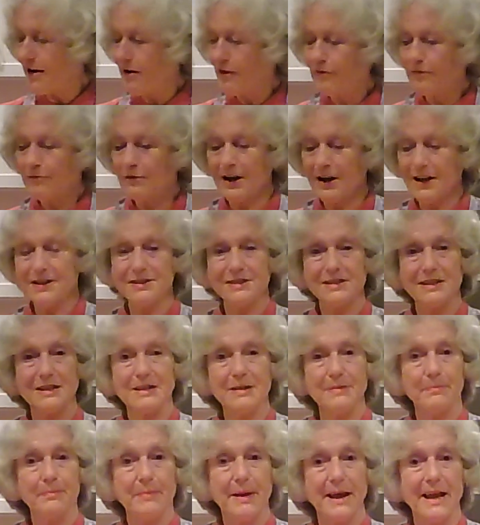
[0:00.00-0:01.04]
russet
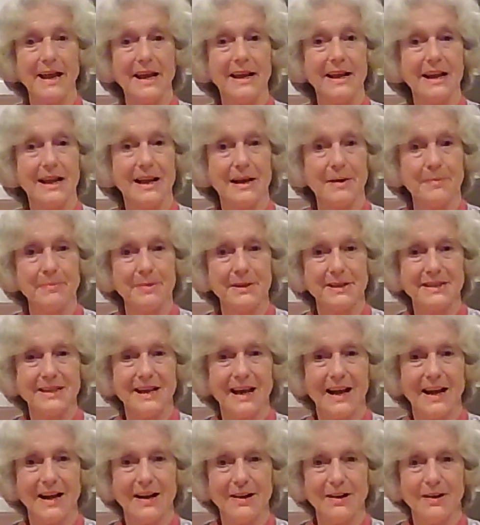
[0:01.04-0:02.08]
baking
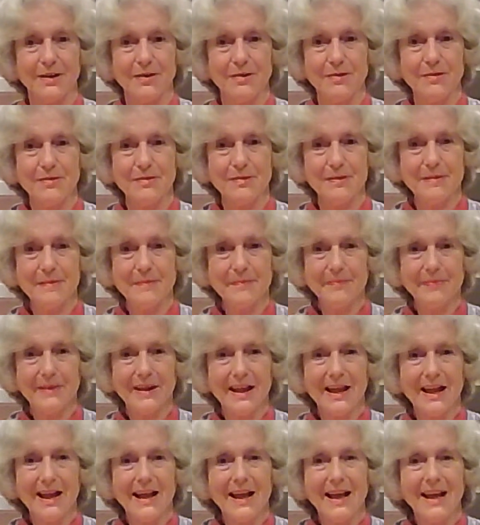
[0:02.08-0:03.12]
potato
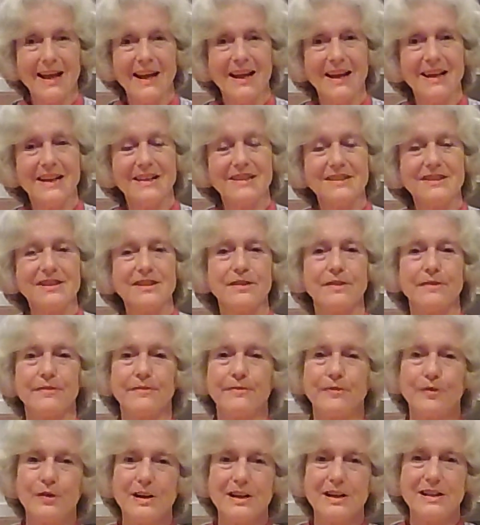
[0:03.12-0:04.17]
into the
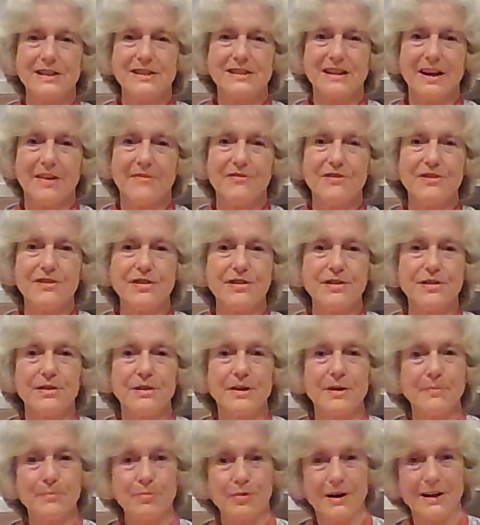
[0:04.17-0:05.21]
47th
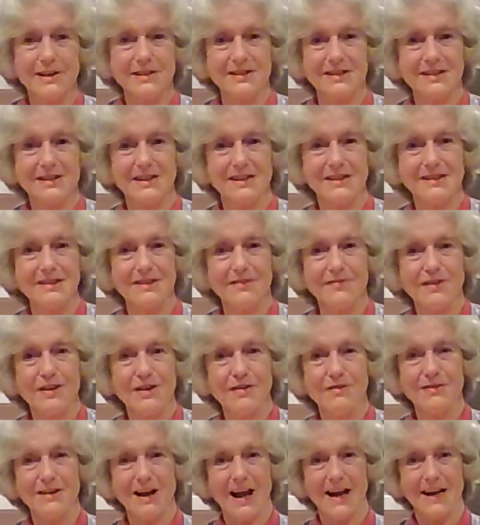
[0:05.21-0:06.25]
President of the
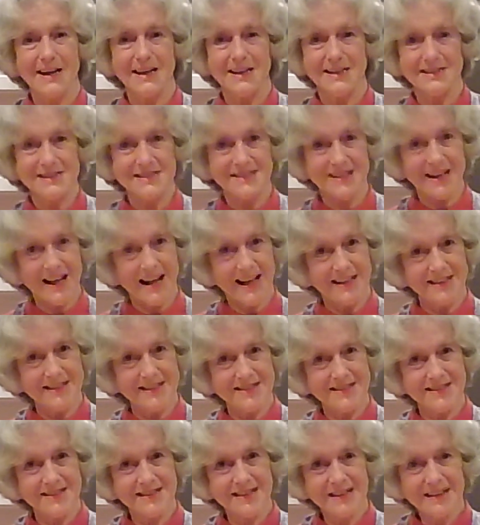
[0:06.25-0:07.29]
United
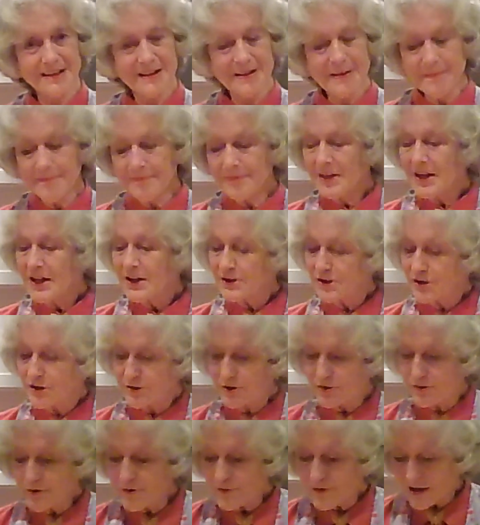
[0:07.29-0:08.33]
States. To
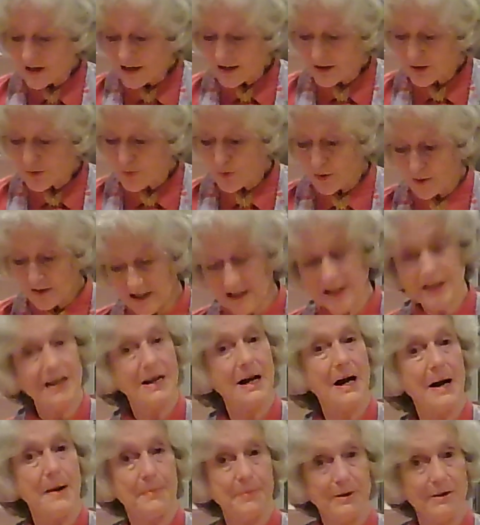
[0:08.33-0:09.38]
do this, we'll need a
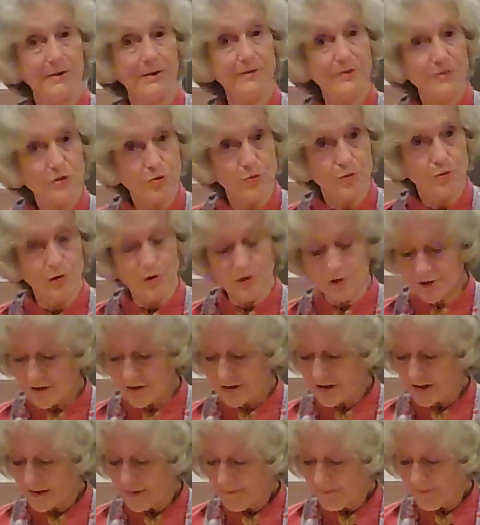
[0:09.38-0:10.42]
couple of
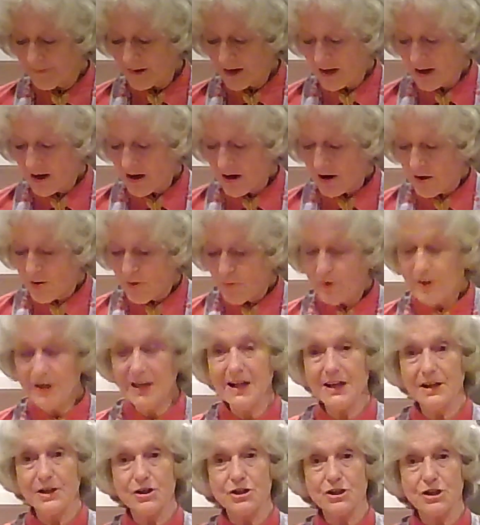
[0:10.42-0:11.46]
tools. We
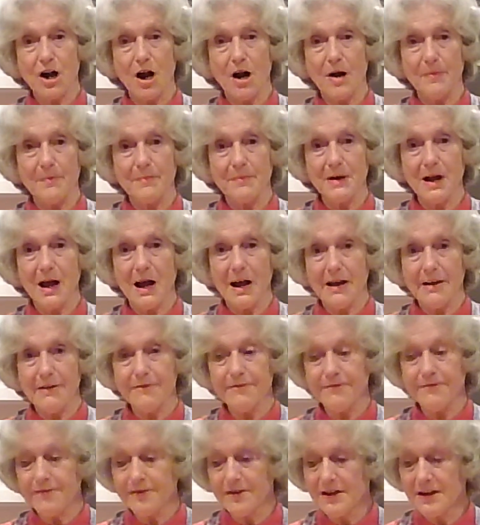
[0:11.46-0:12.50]
need a sharp
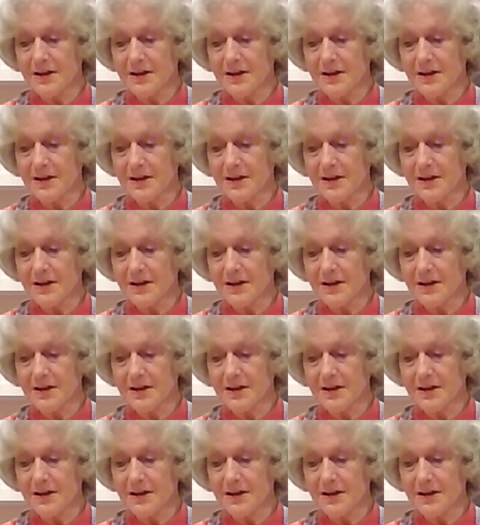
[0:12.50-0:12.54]
knife.